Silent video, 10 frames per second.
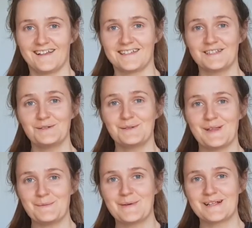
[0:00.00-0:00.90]
So
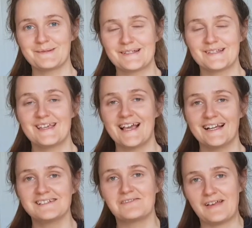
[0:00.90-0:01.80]
that brings me to the
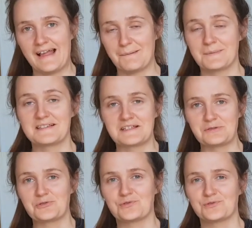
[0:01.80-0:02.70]
end of
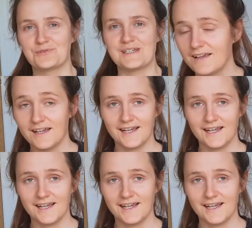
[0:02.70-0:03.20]
episode 3.